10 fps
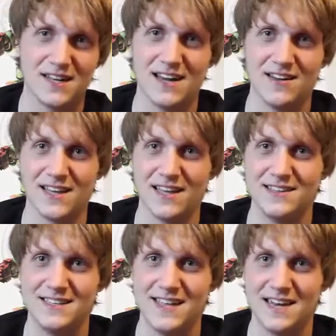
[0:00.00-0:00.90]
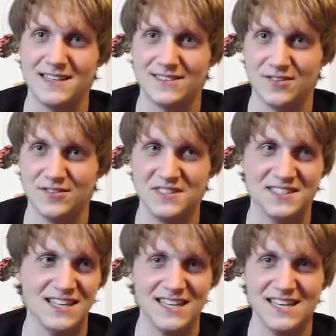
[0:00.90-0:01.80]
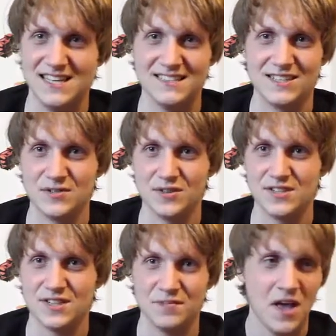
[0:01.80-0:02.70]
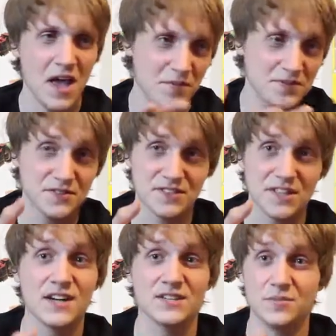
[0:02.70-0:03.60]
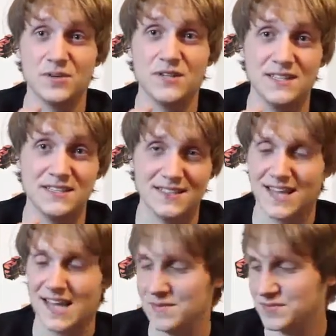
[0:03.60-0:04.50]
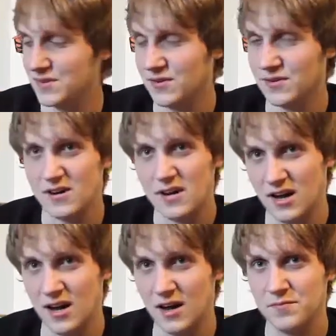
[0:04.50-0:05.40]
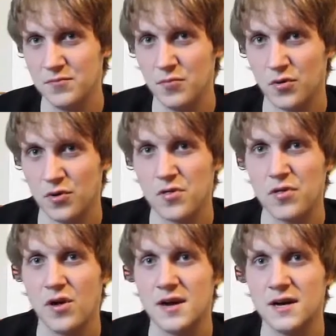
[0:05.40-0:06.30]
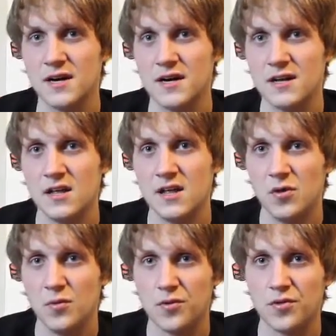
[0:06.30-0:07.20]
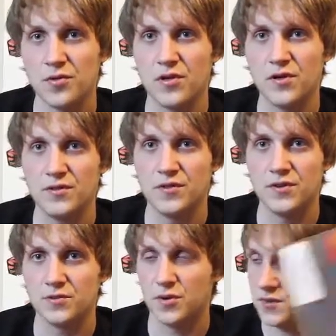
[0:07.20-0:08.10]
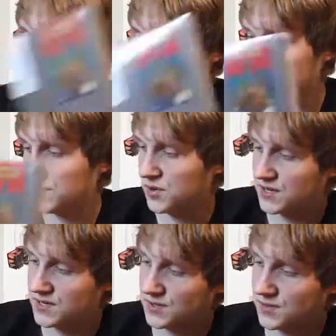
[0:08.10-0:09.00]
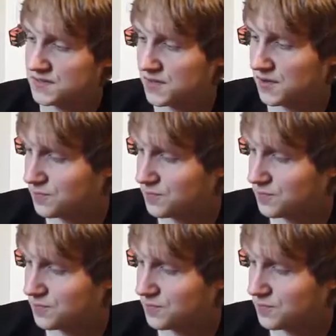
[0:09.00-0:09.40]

of like a Dandy Sullivan's Indie Heat situation. I'm sure this is actually a pretty decent game, so worth the $20 I put into it. So,